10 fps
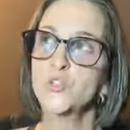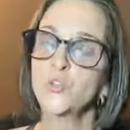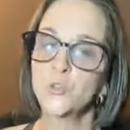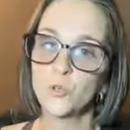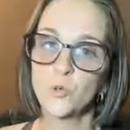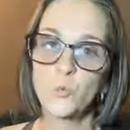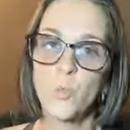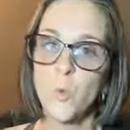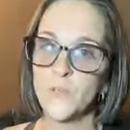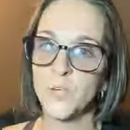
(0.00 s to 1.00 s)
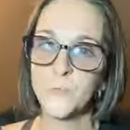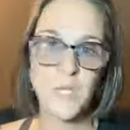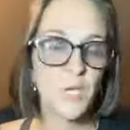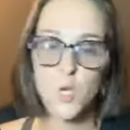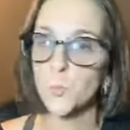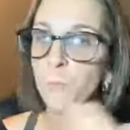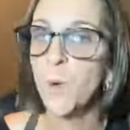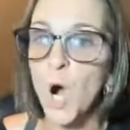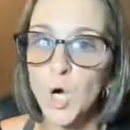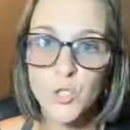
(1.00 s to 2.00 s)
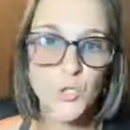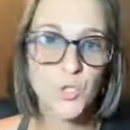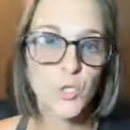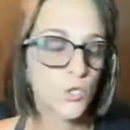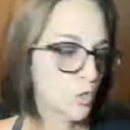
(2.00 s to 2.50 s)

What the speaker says: to whether it be your partner,